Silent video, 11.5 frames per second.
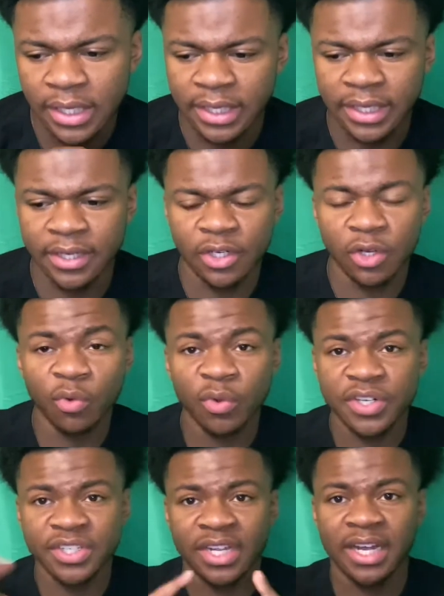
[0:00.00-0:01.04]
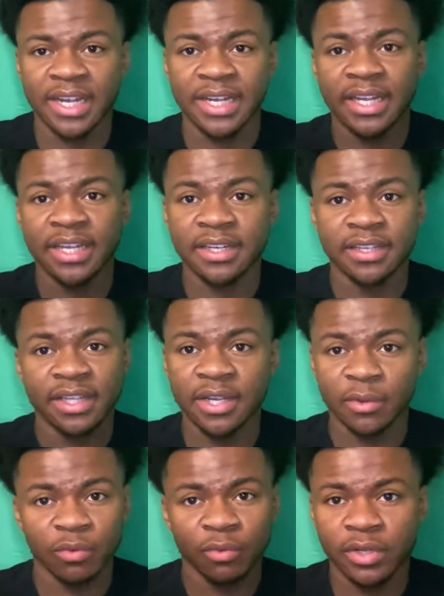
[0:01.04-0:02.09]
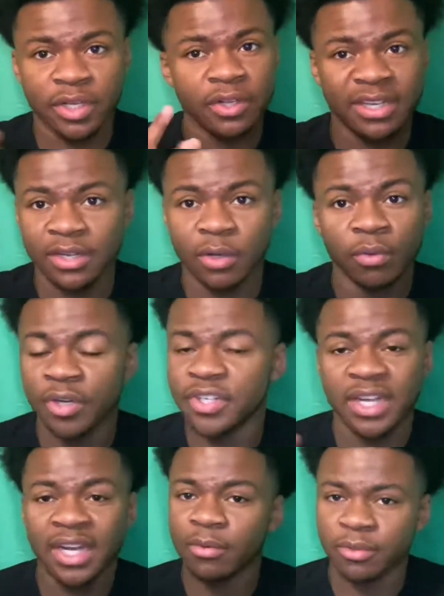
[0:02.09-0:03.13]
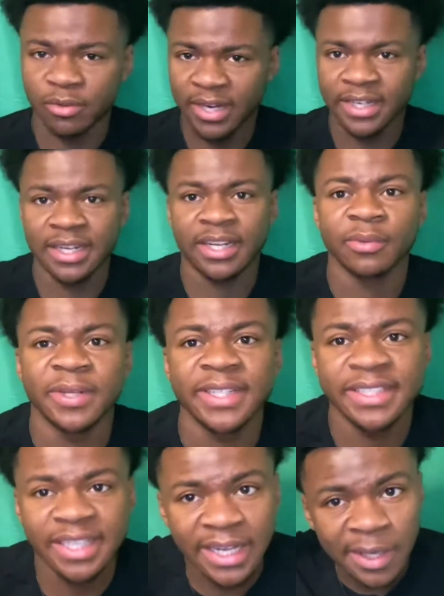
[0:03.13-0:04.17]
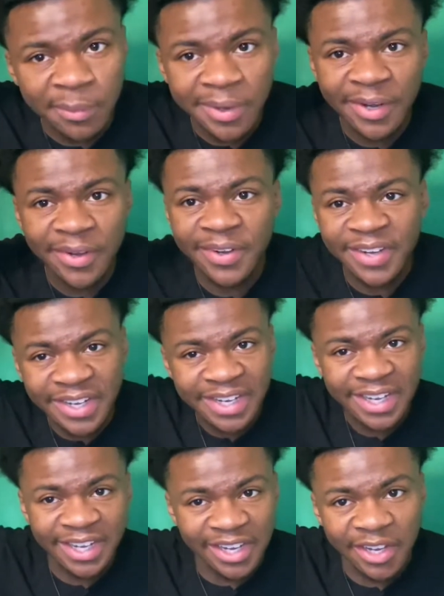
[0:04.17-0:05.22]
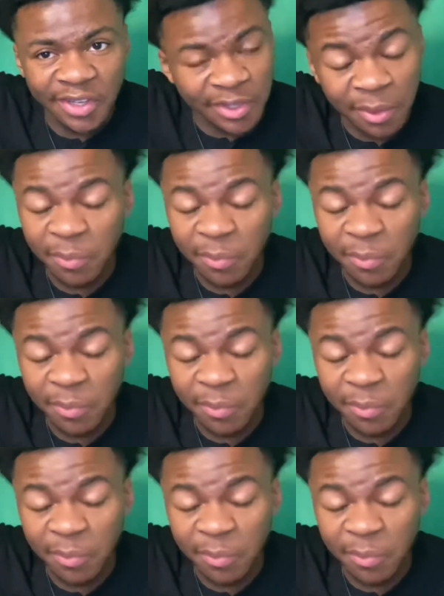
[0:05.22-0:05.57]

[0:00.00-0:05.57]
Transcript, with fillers: He ain't know which side, he ain't think, he ain't know which side was right. That's what he said, bro. Young